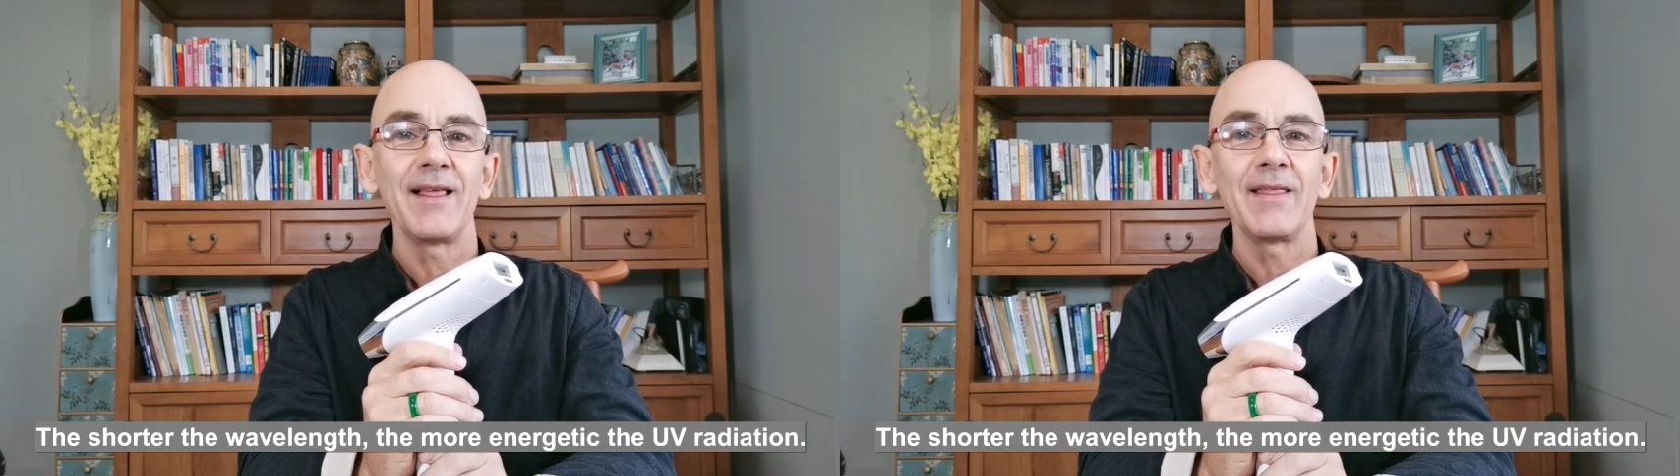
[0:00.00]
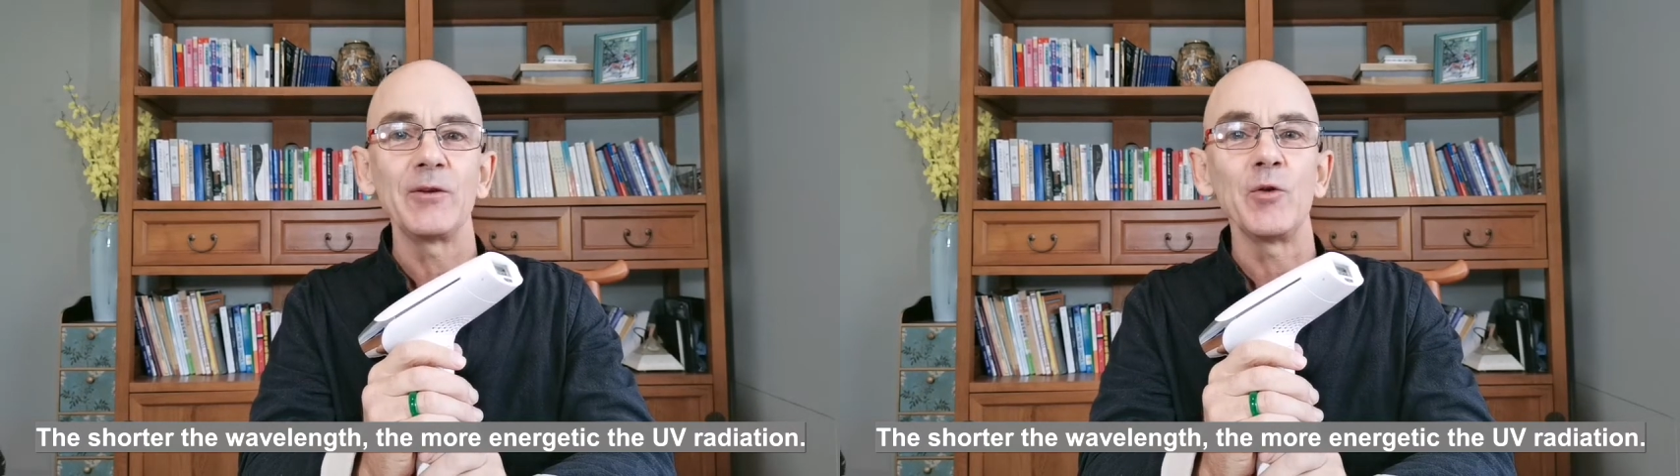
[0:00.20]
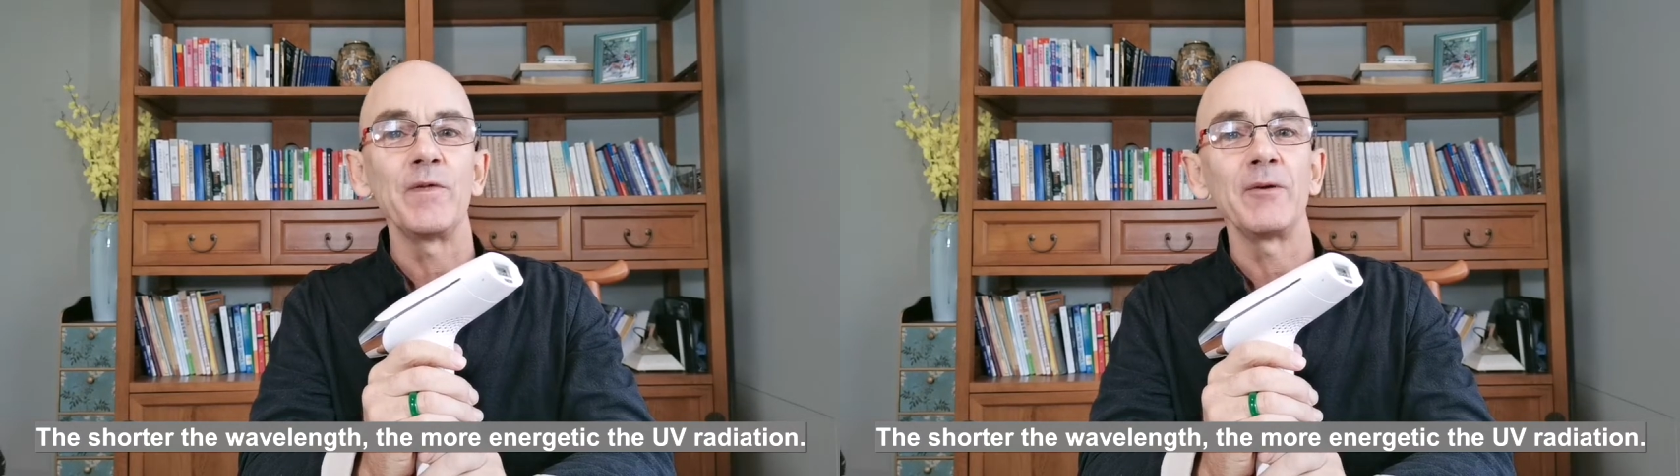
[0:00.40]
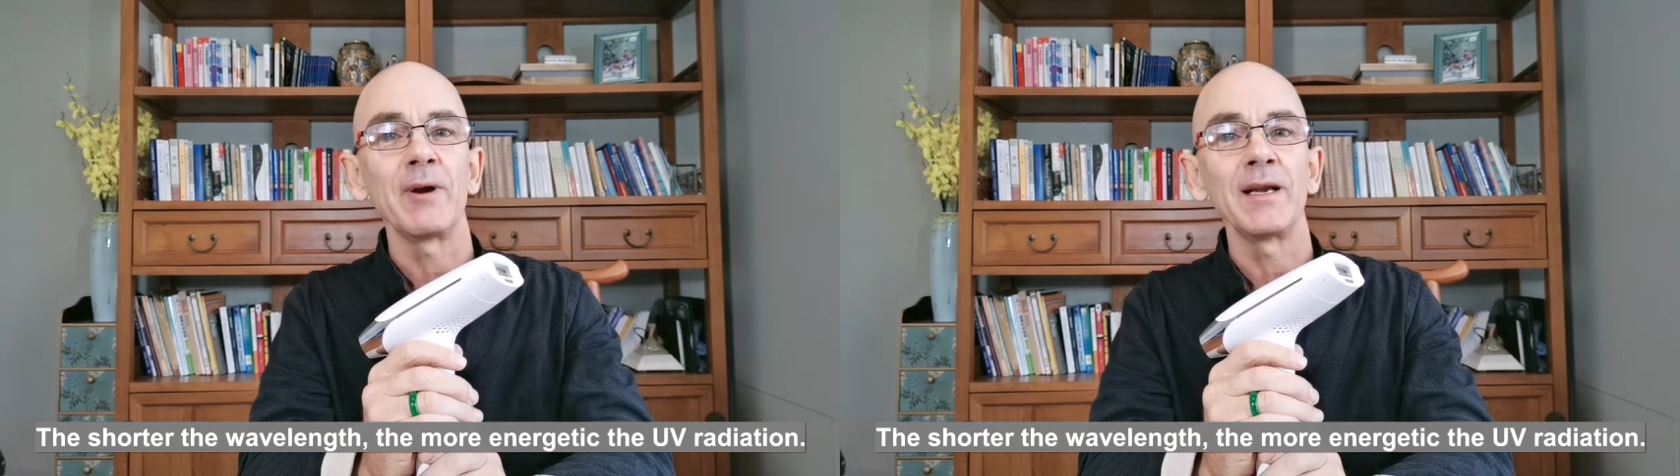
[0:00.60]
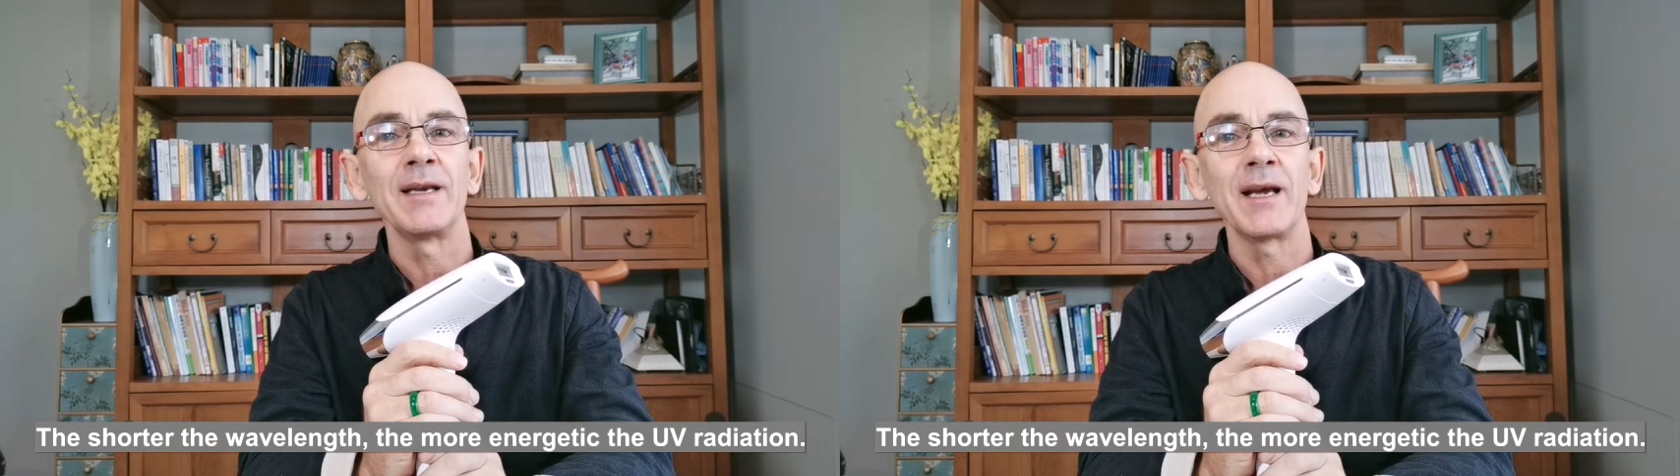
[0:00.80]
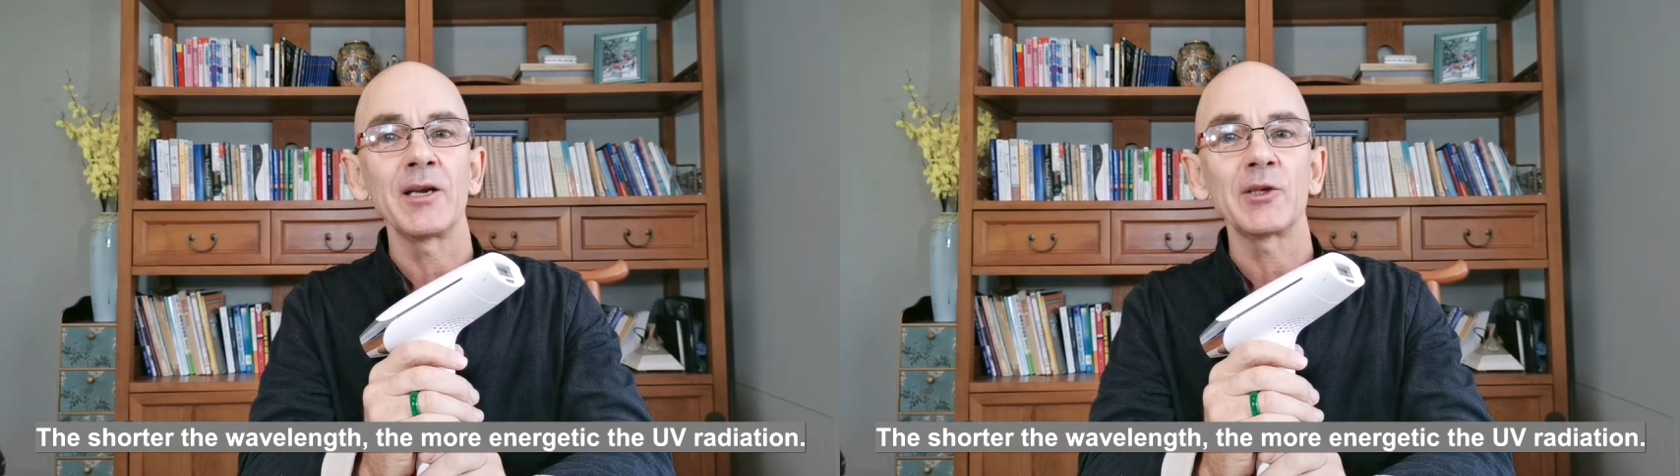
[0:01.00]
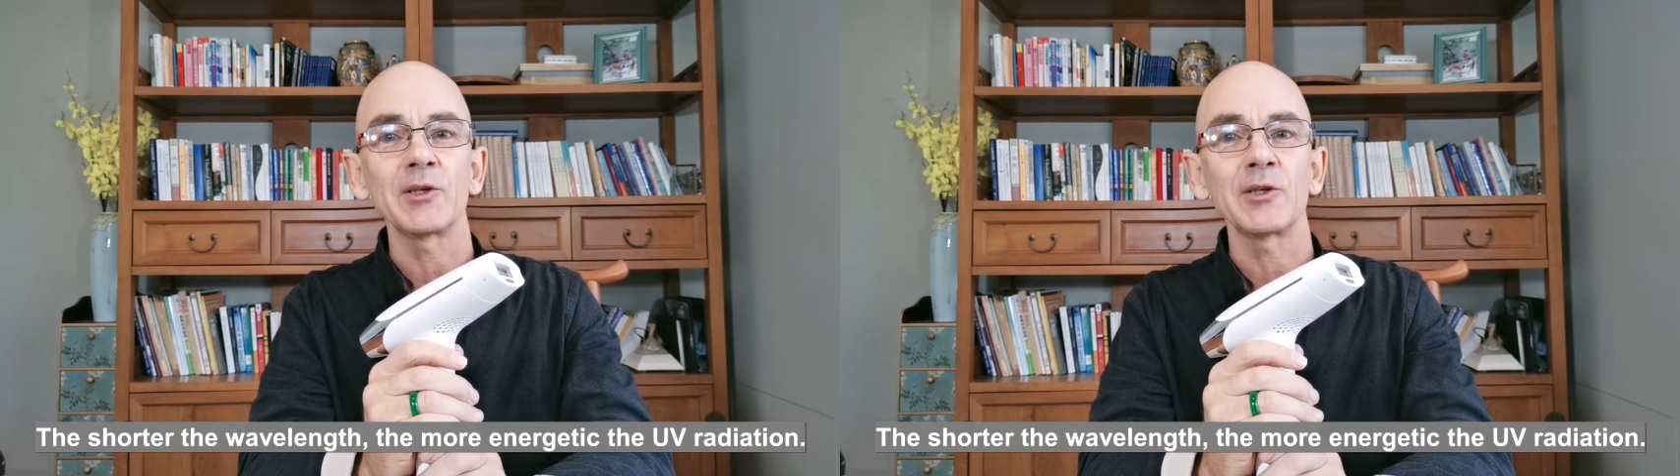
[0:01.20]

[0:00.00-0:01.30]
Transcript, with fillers: U V radiation.